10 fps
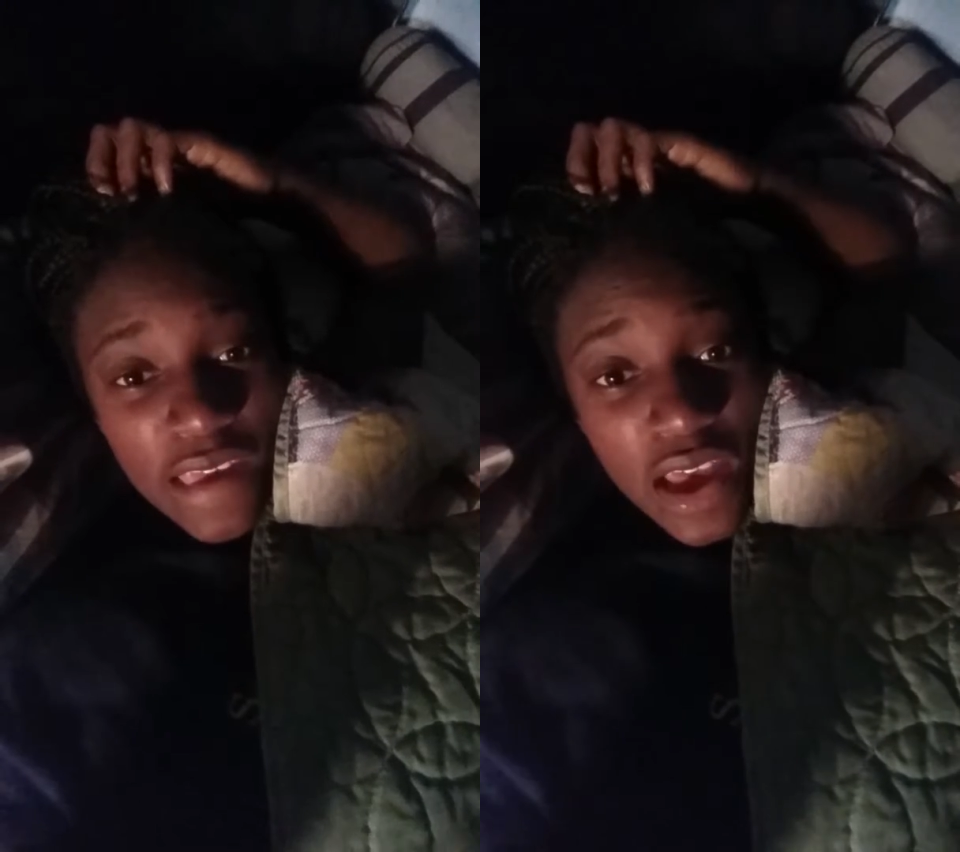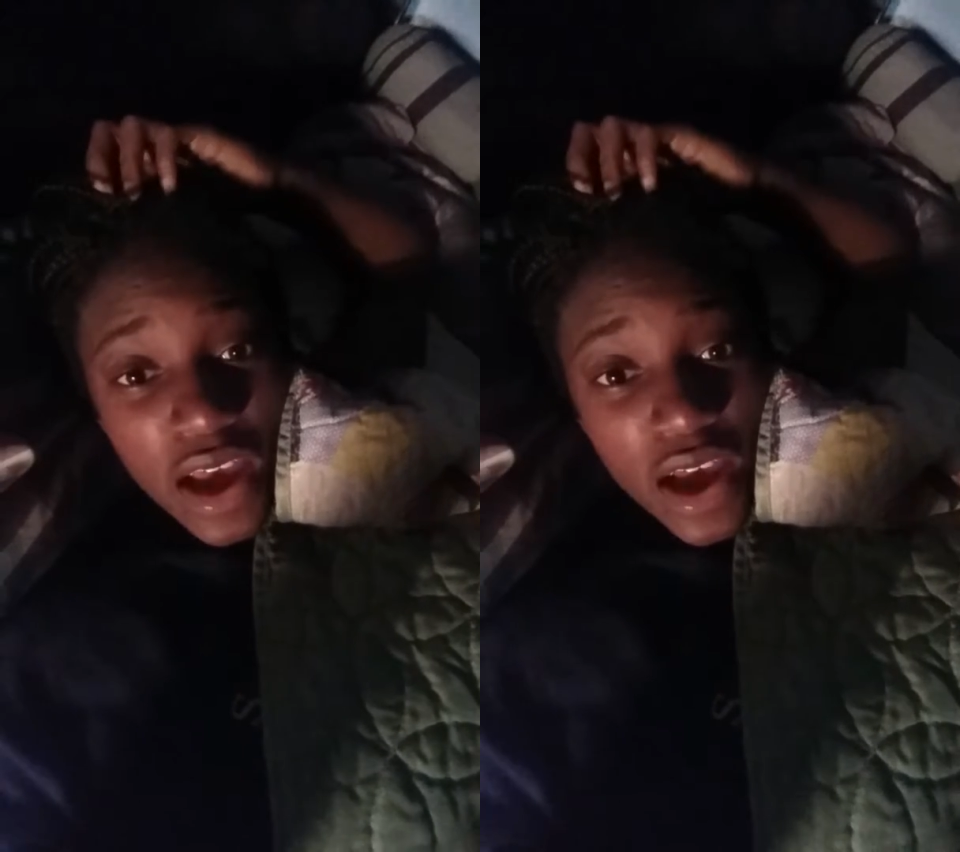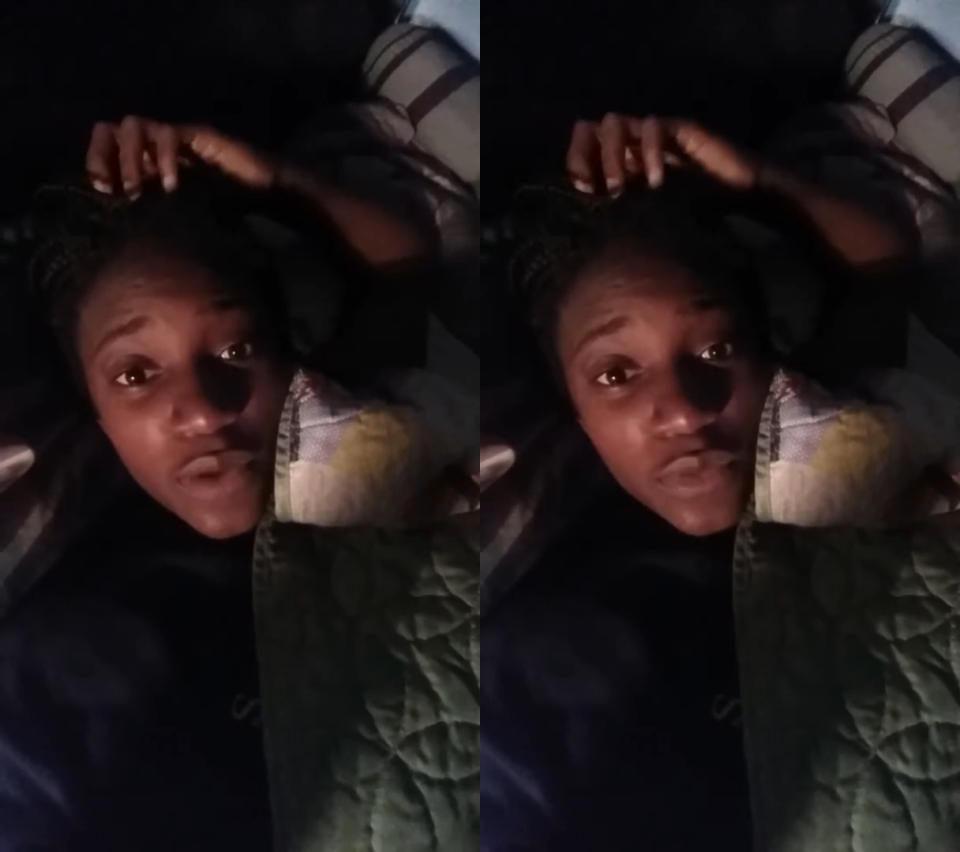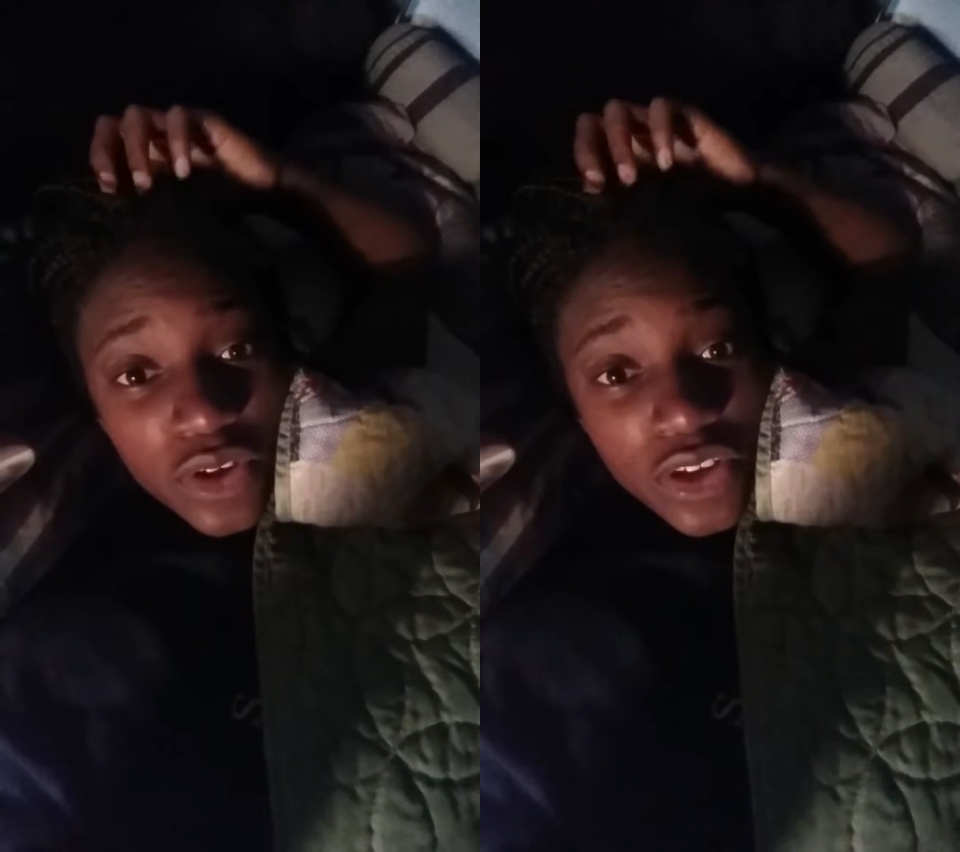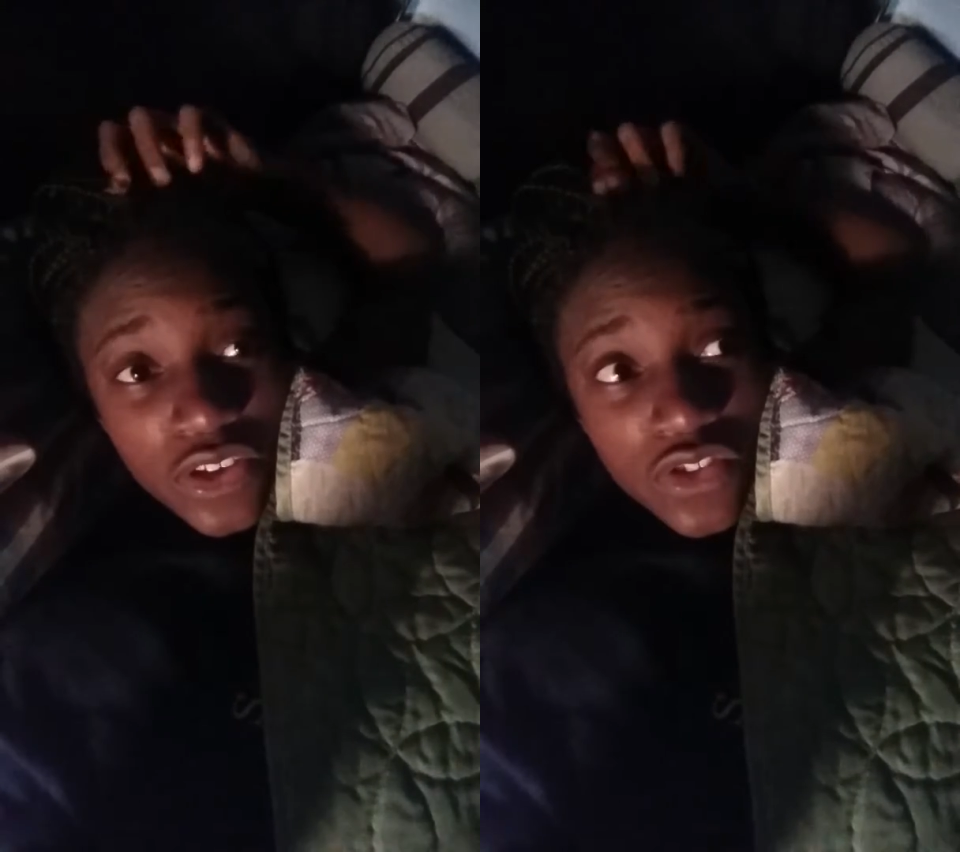I
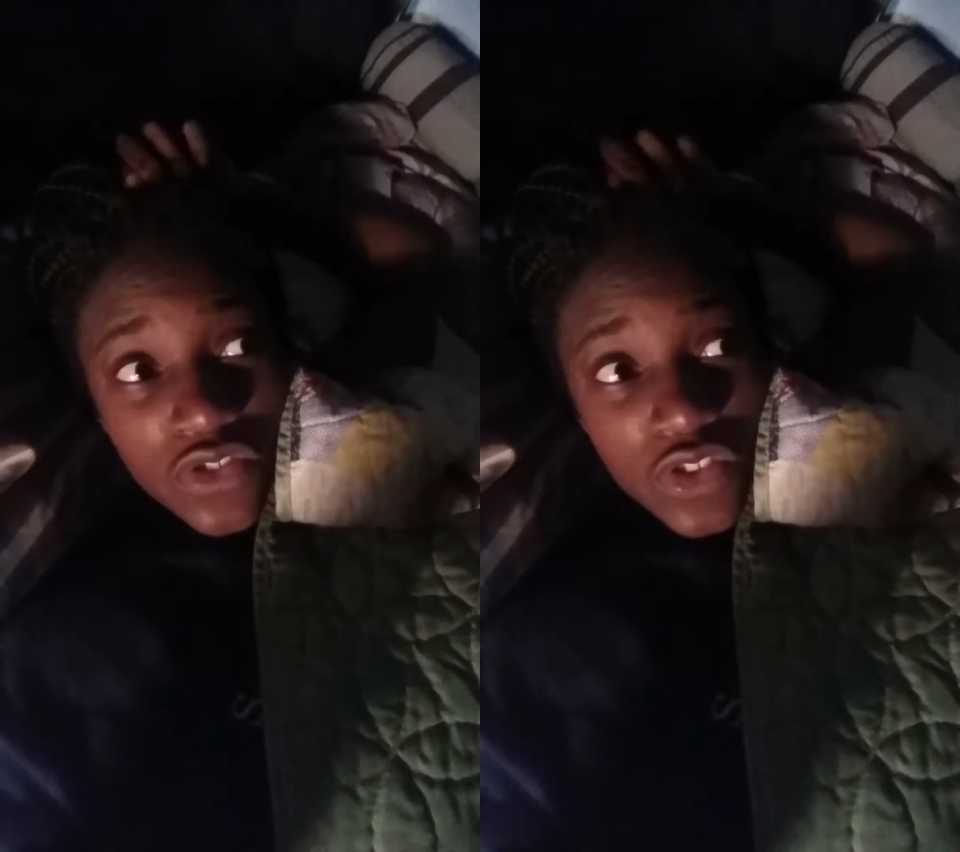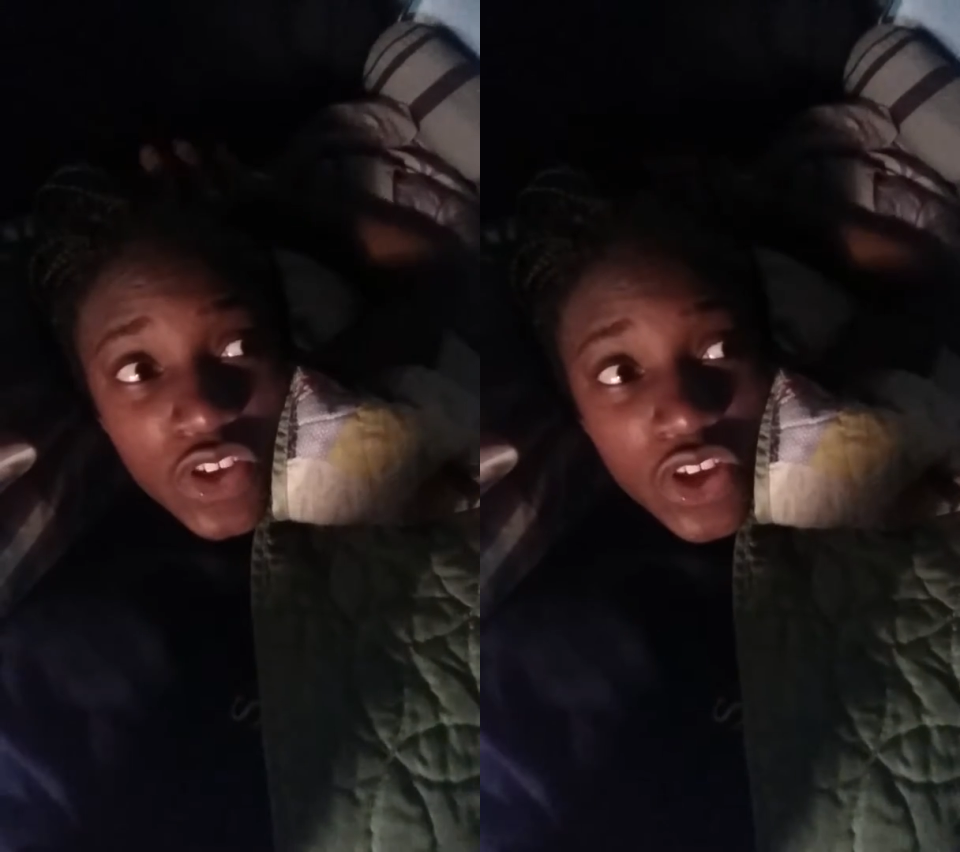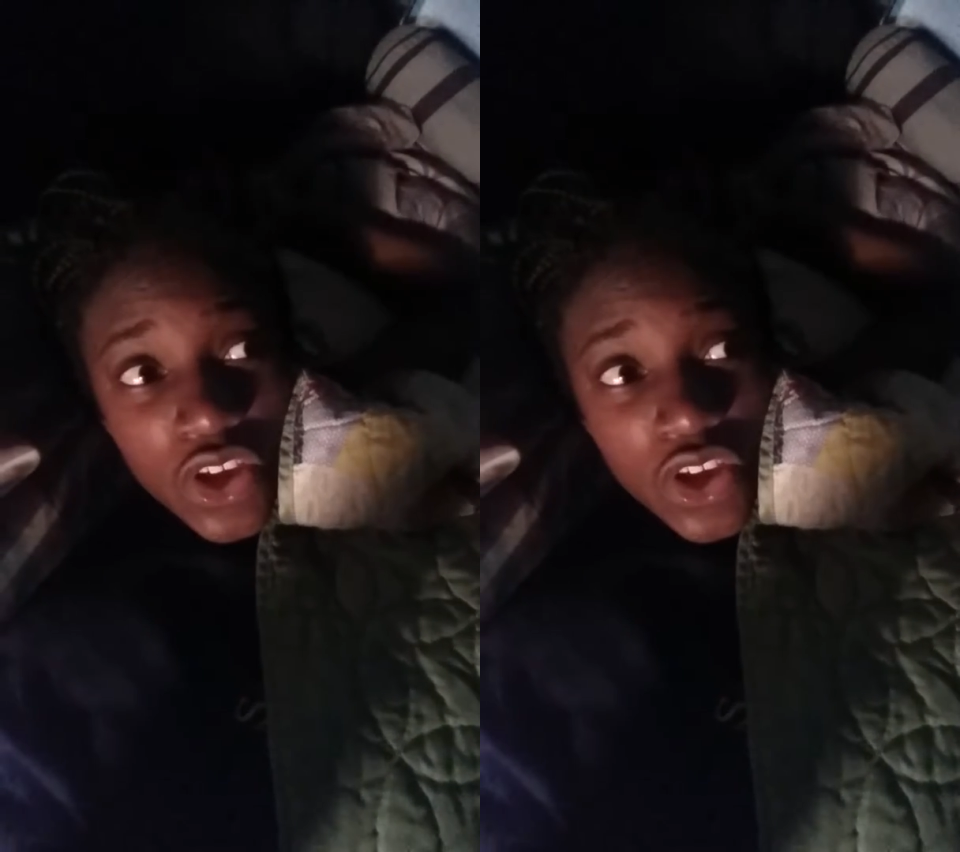was,